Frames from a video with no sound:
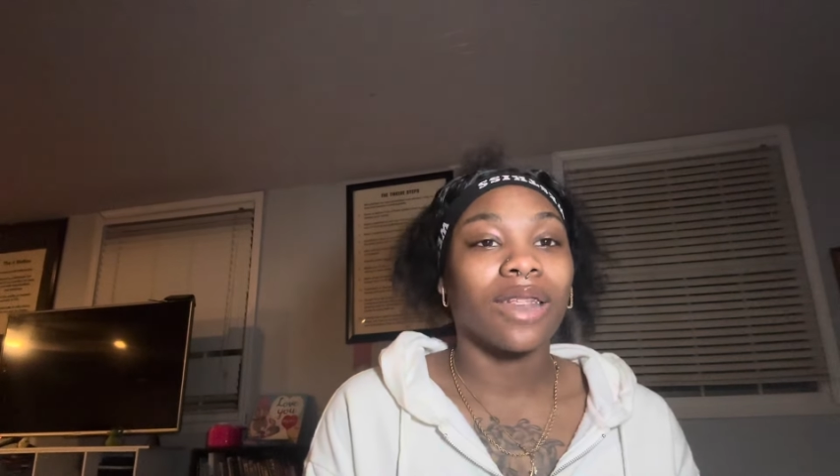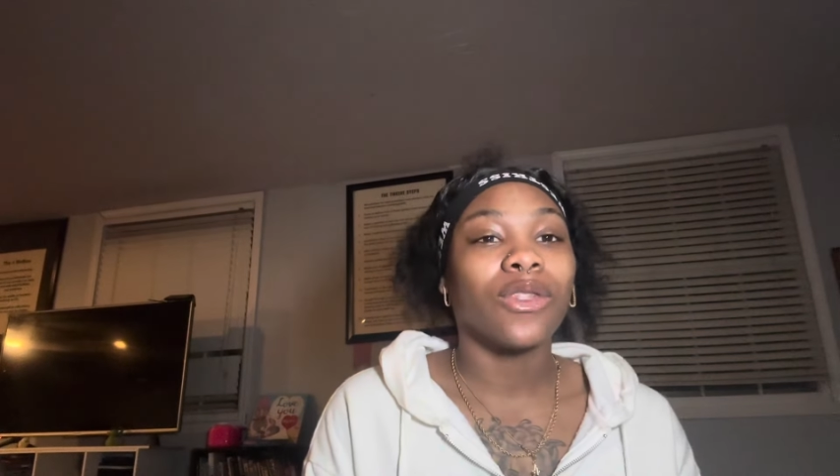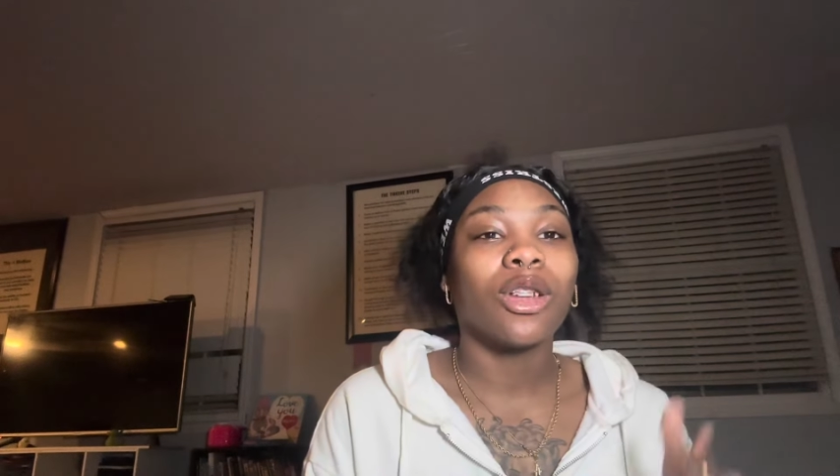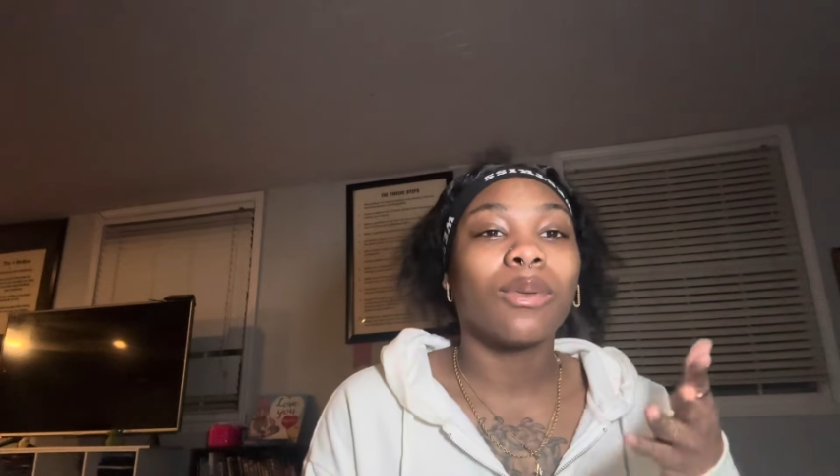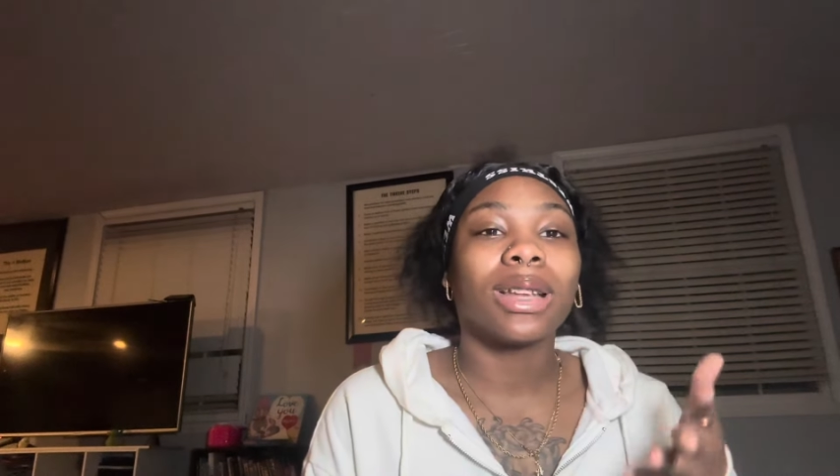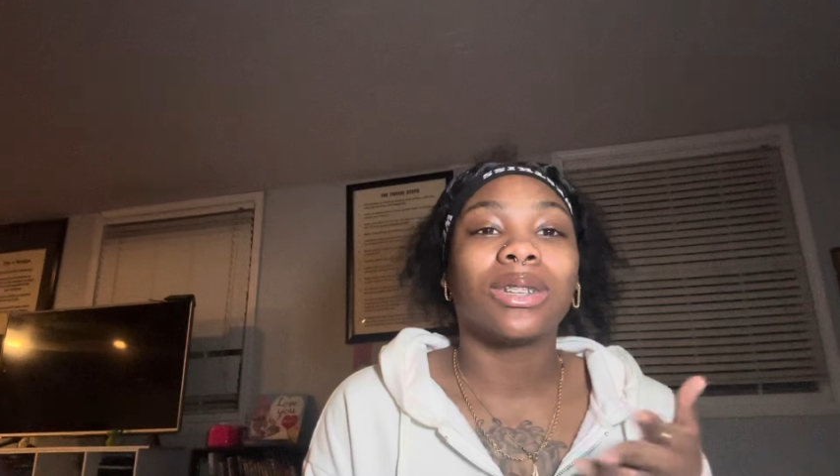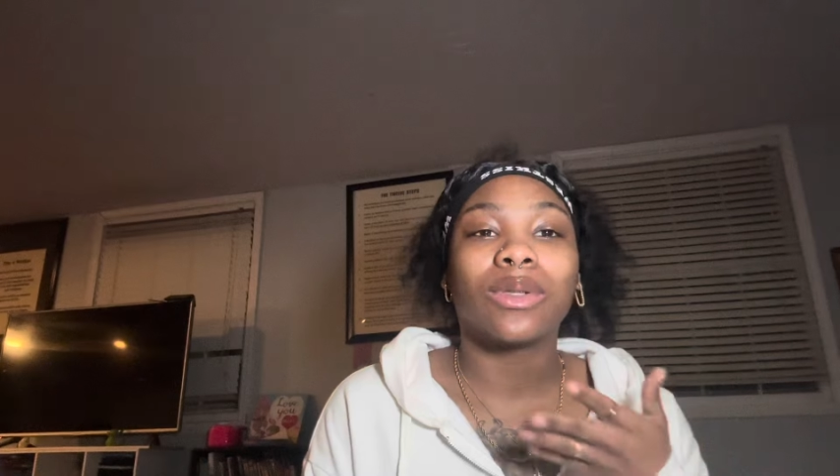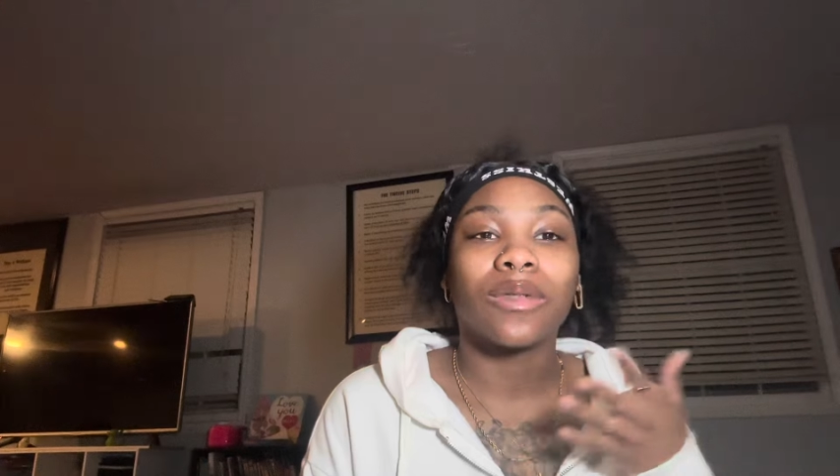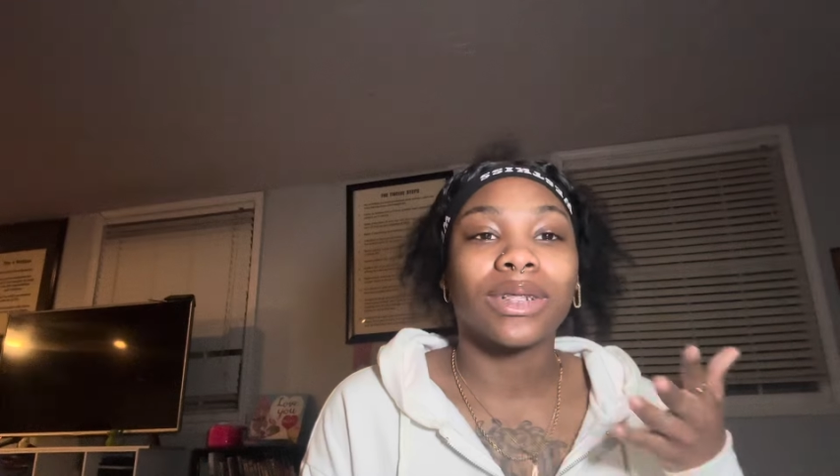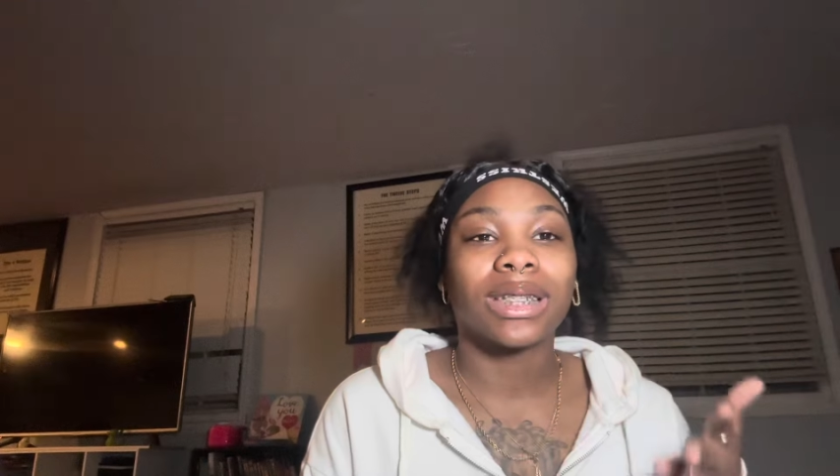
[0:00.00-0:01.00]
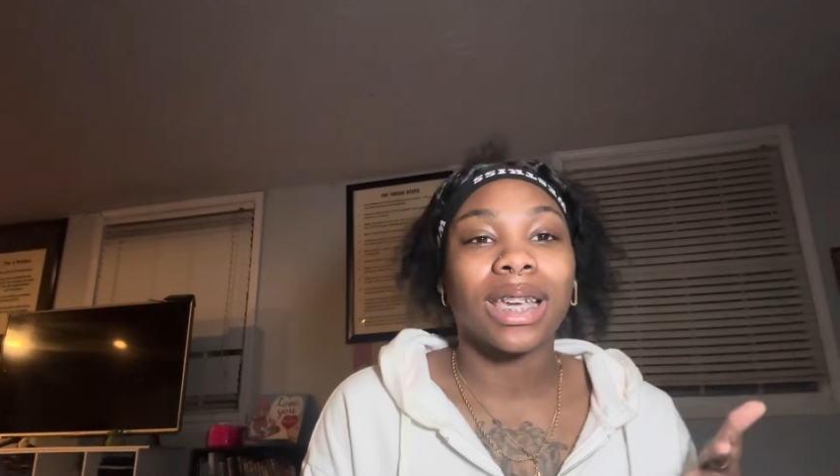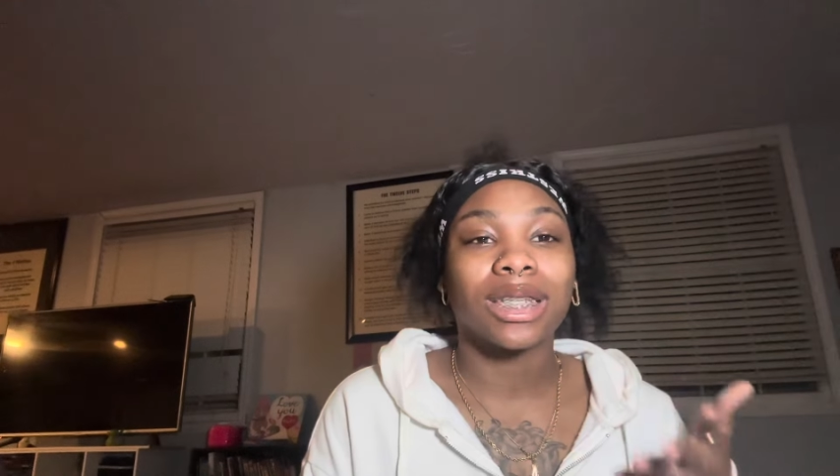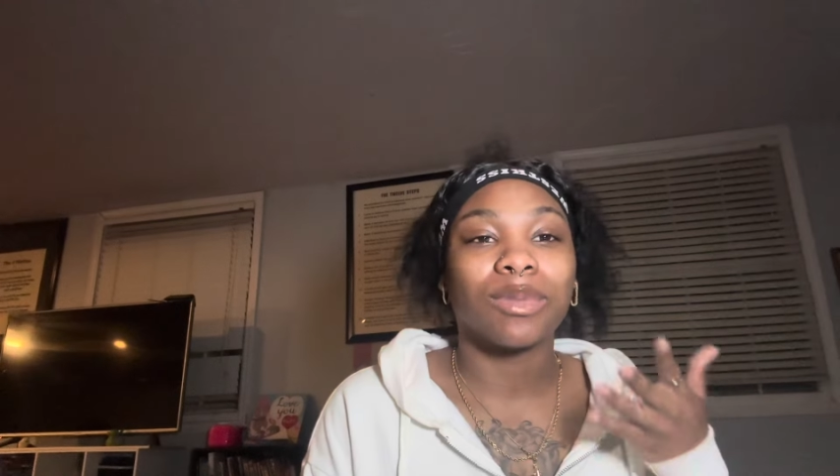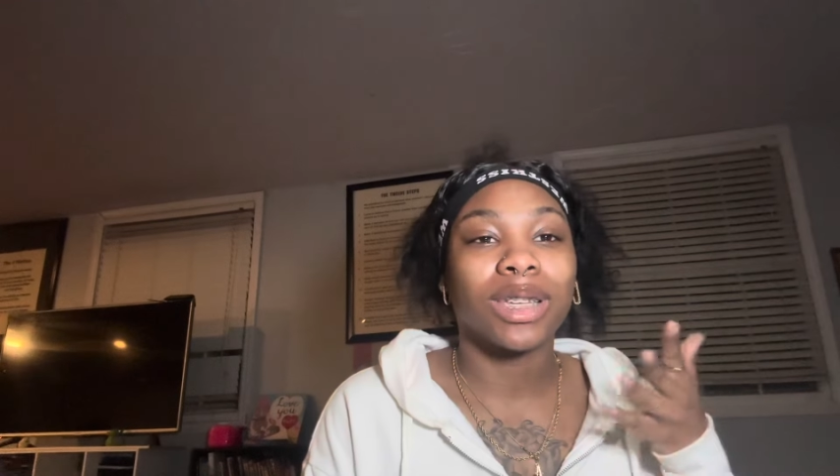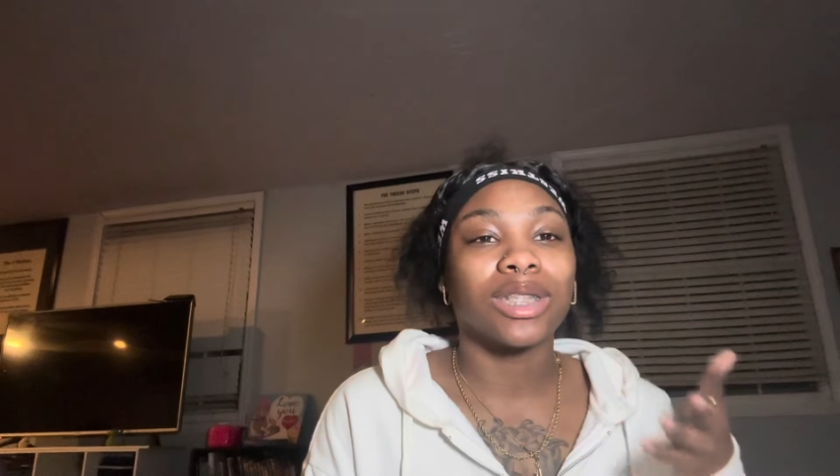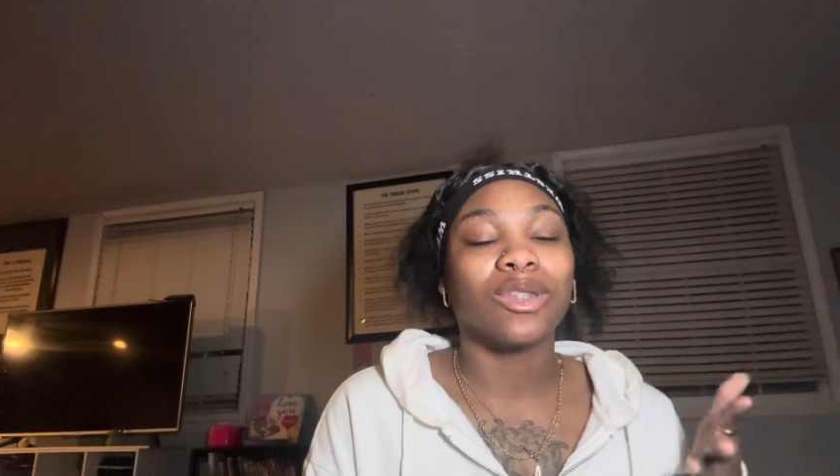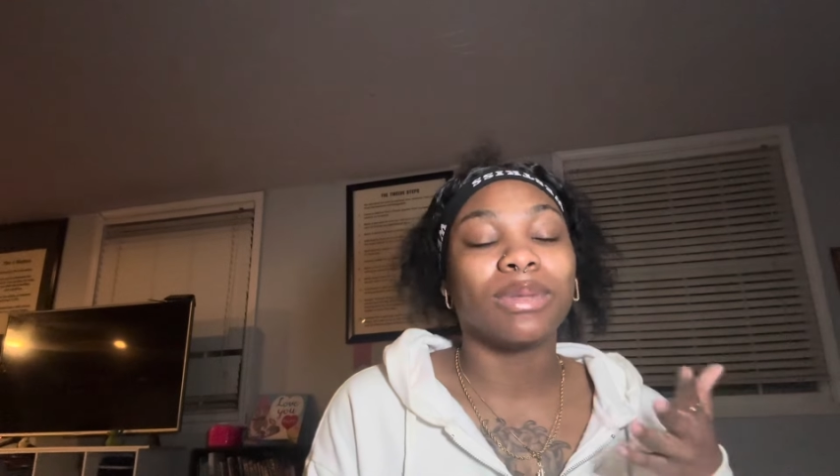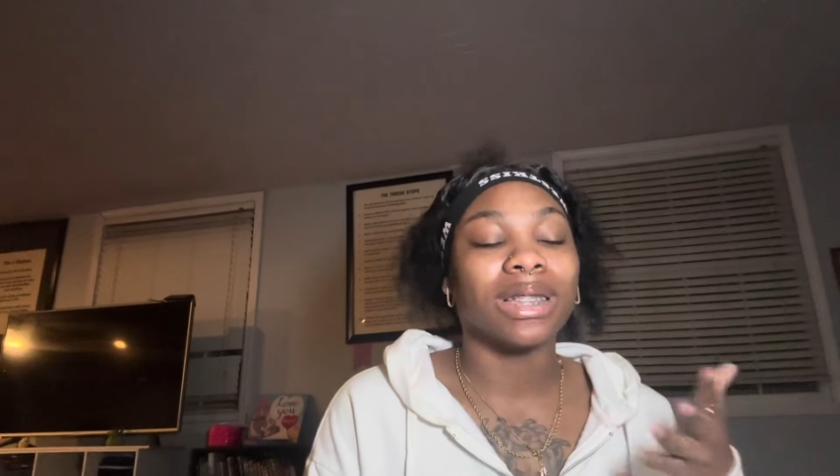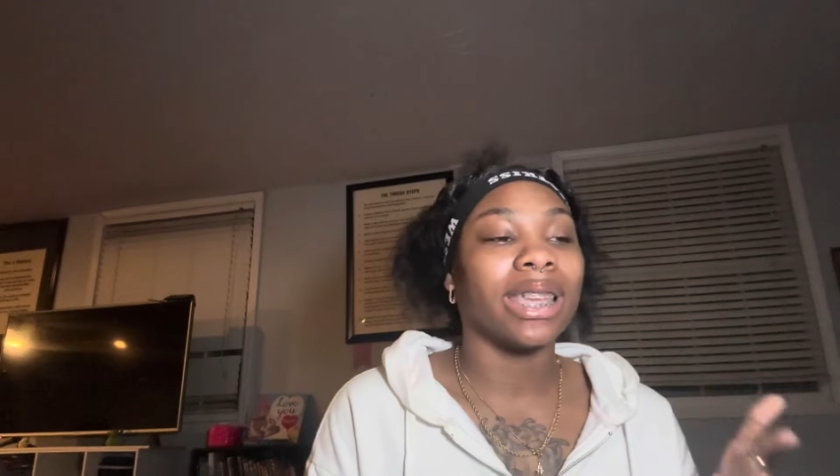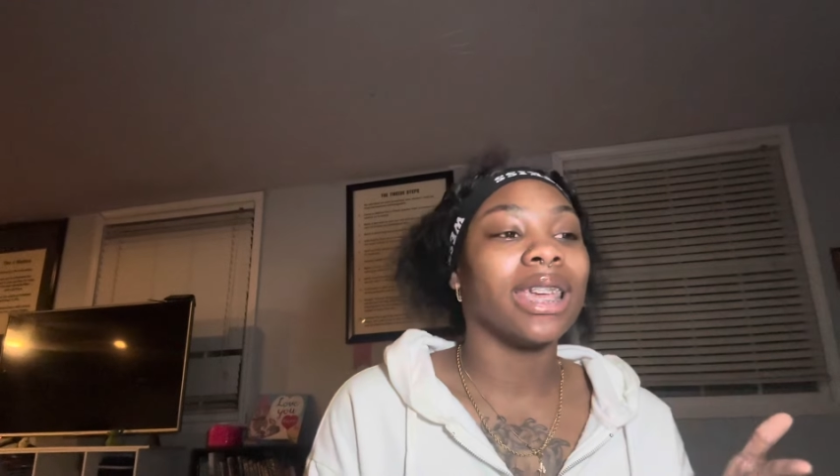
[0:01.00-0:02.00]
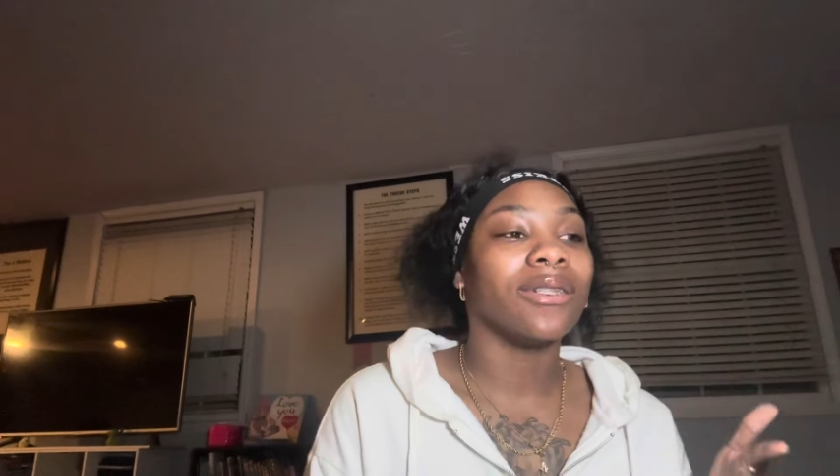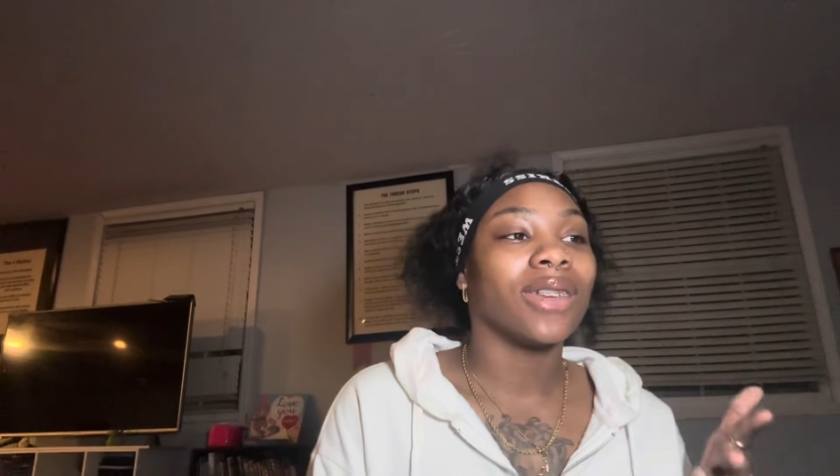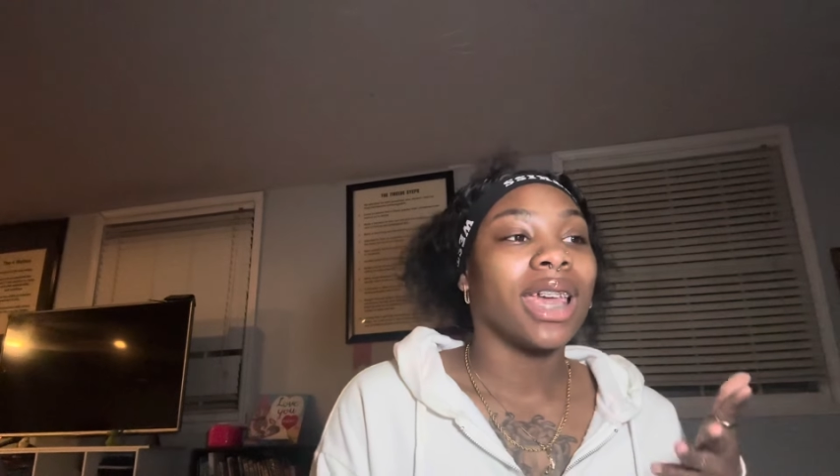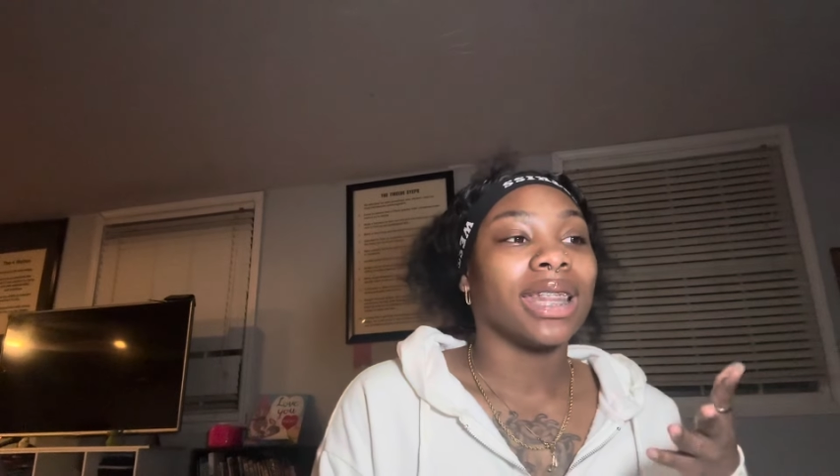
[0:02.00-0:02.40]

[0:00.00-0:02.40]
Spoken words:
If you don't want to do it over text because you believe